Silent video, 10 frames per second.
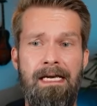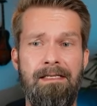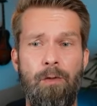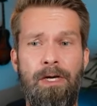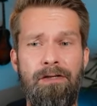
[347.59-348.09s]

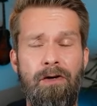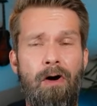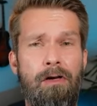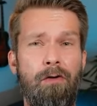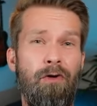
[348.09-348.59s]
So when you
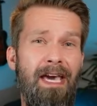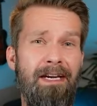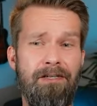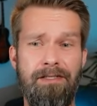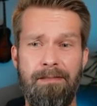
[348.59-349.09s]
call
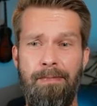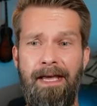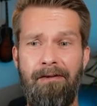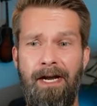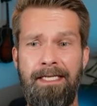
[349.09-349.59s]
locators in
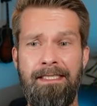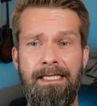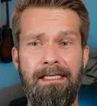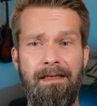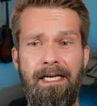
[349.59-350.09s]
Playwright,
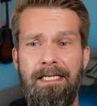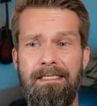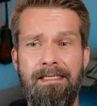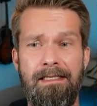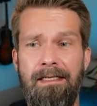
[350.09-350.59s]

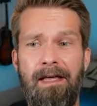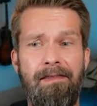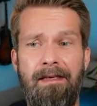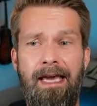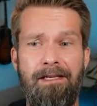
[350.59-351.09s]
there's
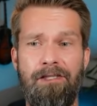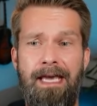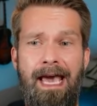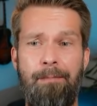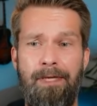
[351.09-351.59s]
nothing actually
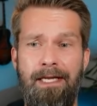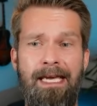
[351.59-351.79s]
happening.